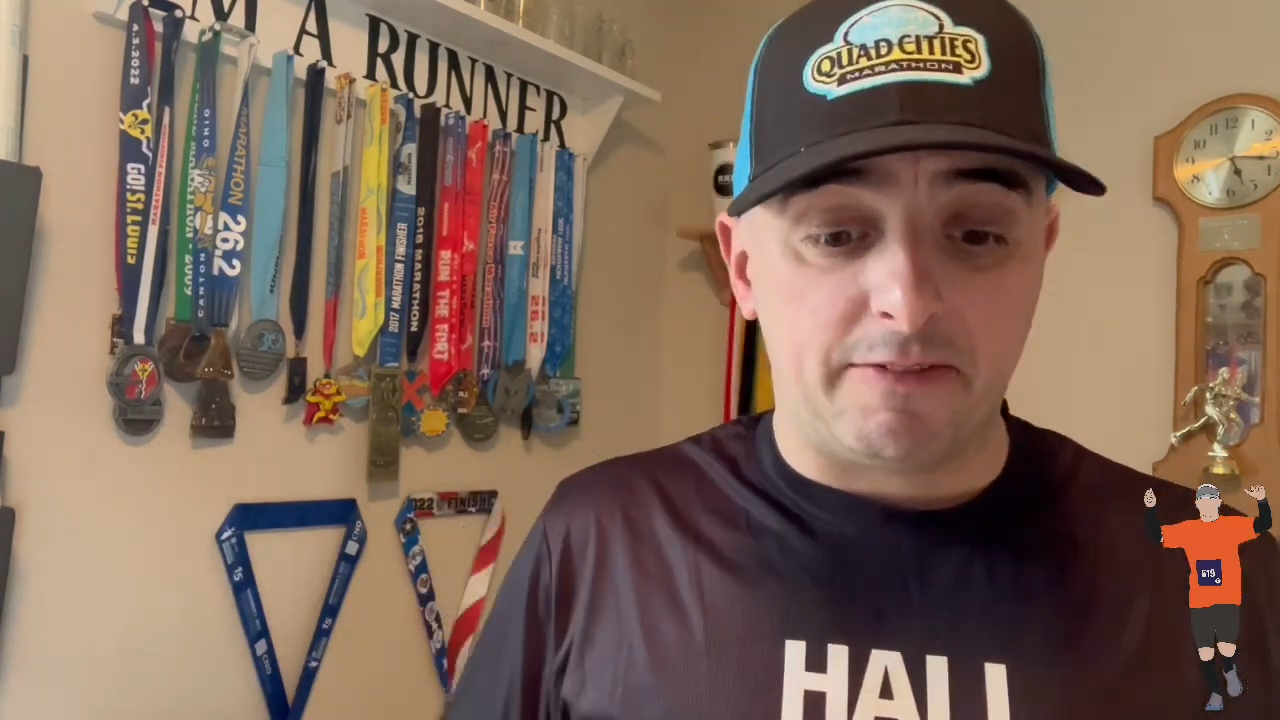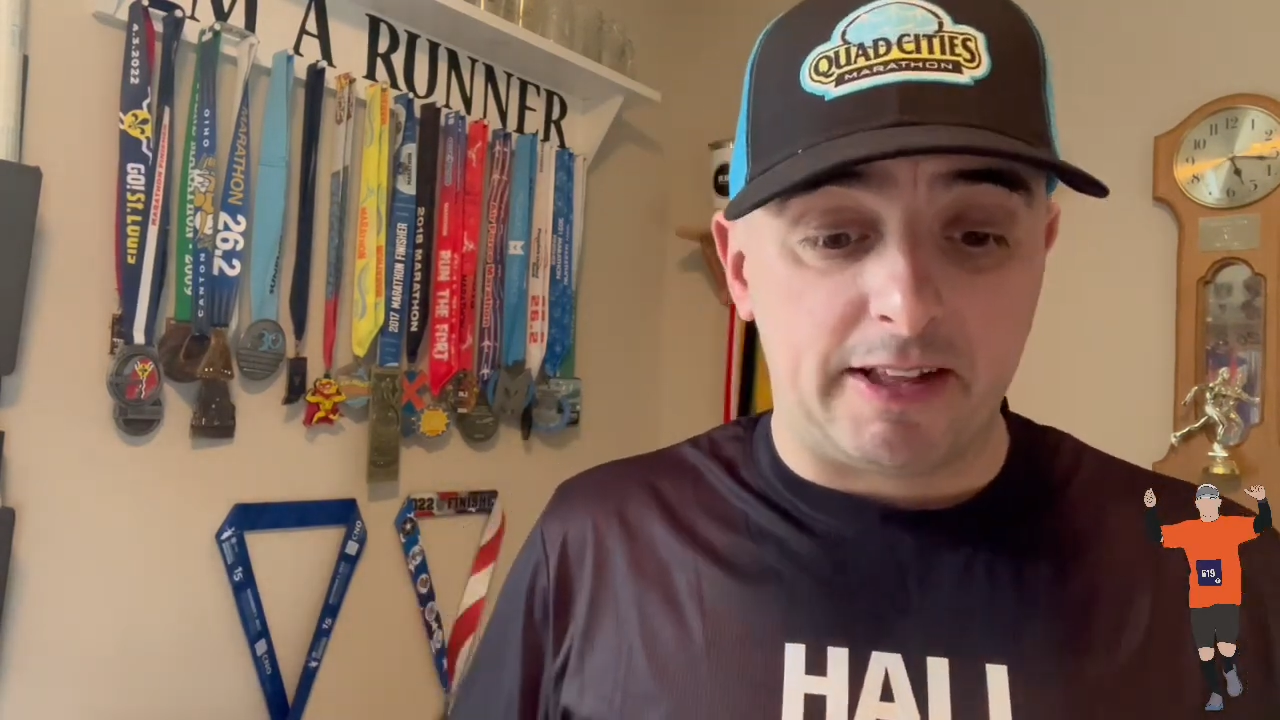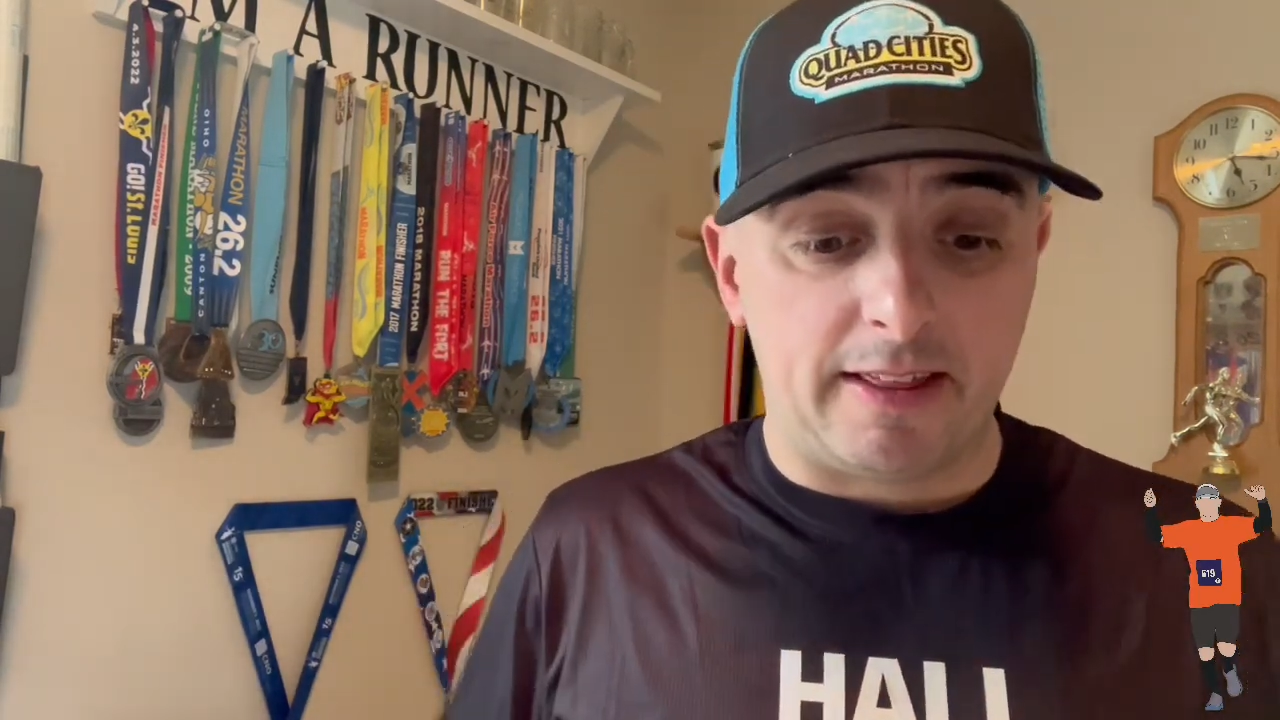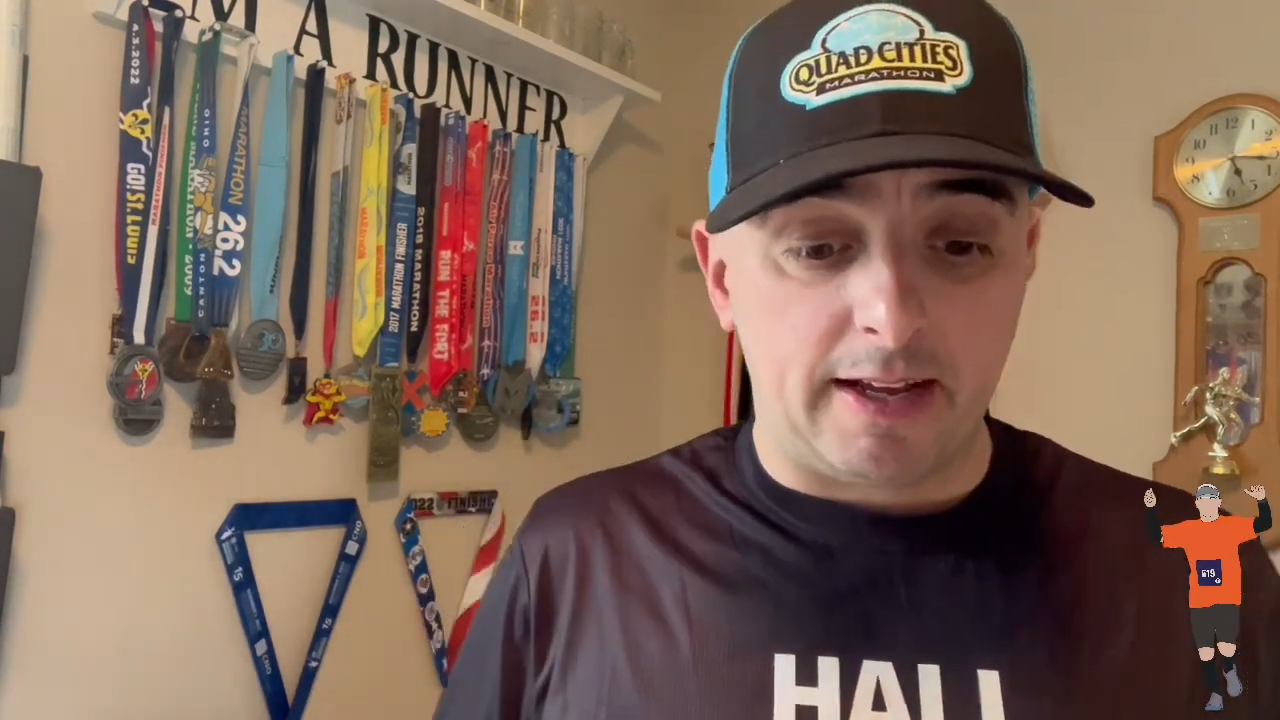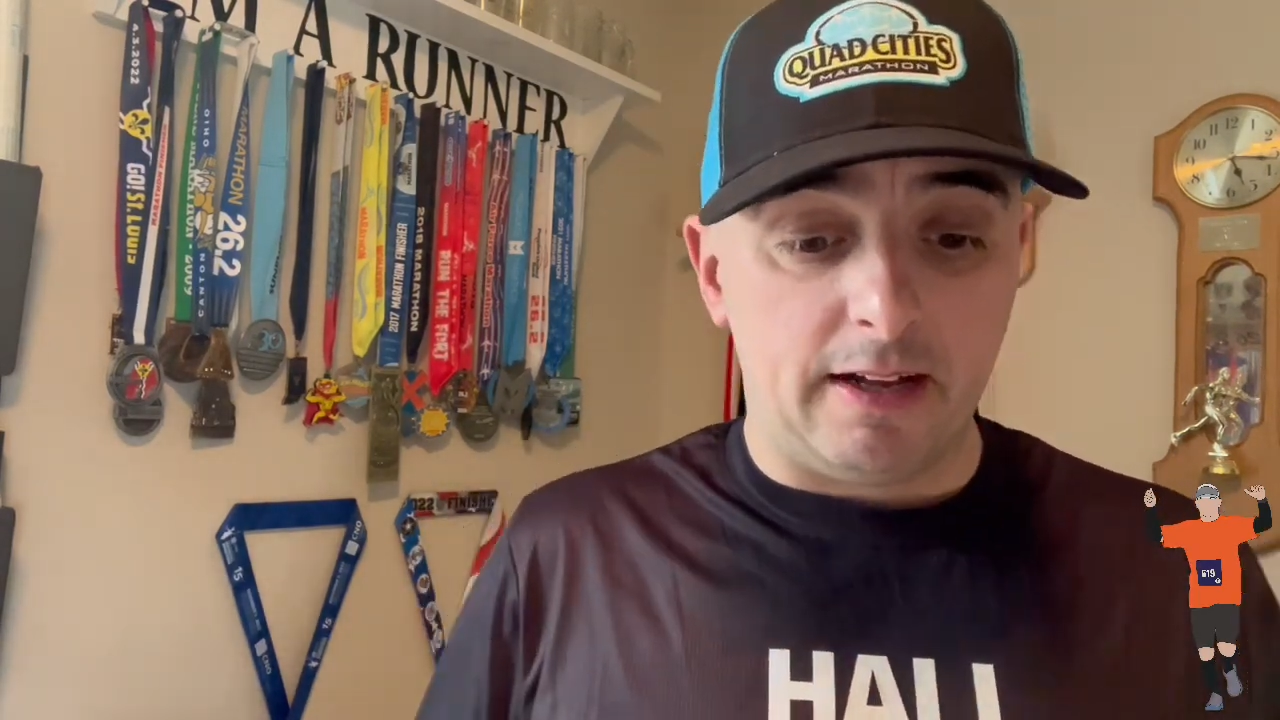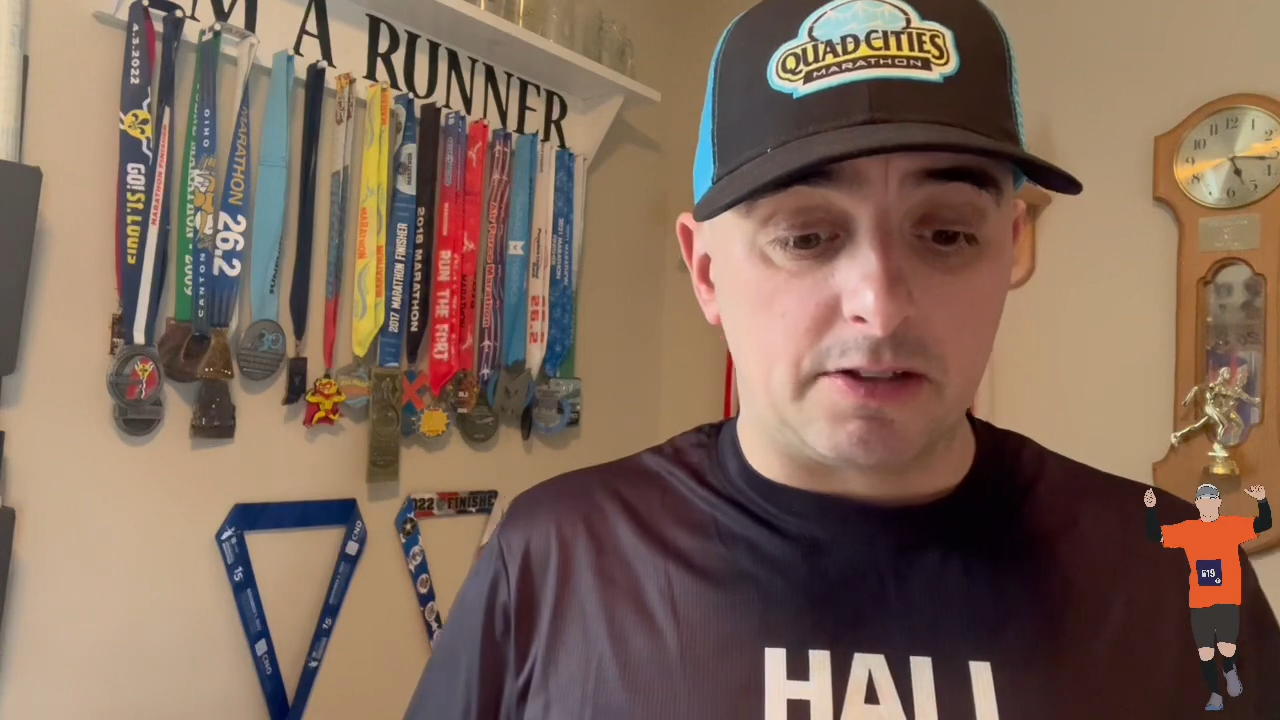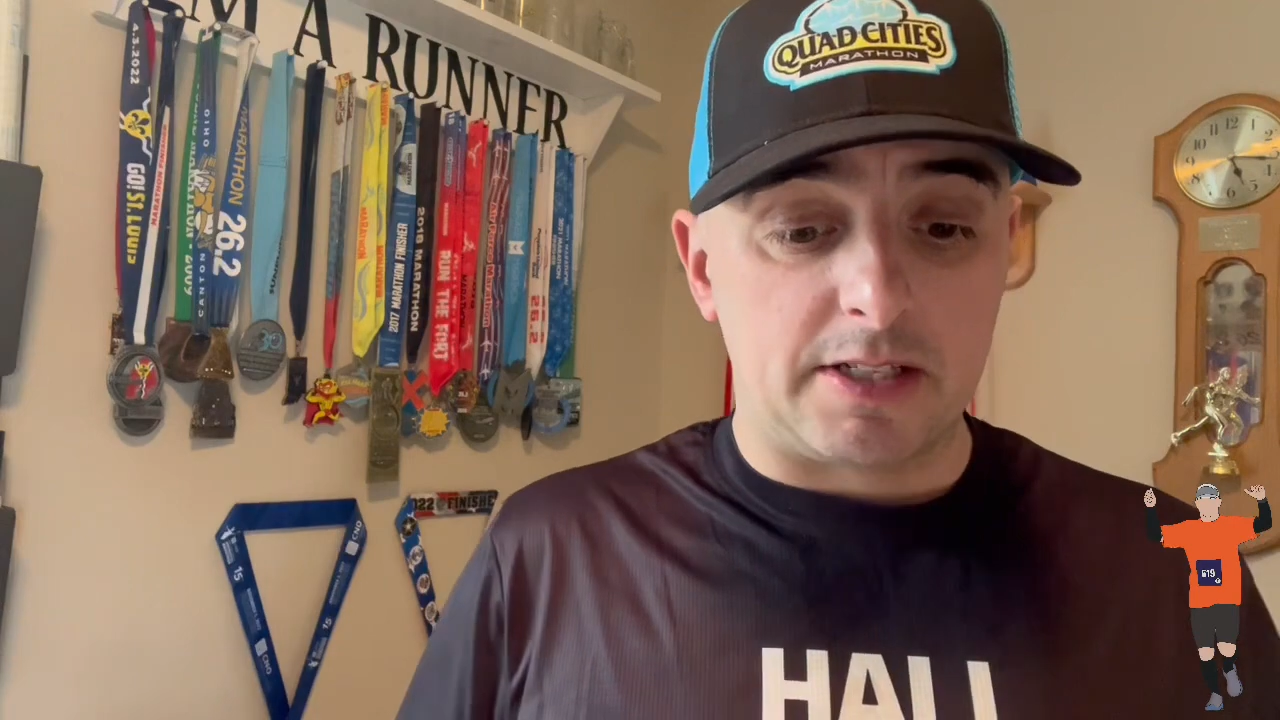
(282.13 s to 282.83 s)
everything else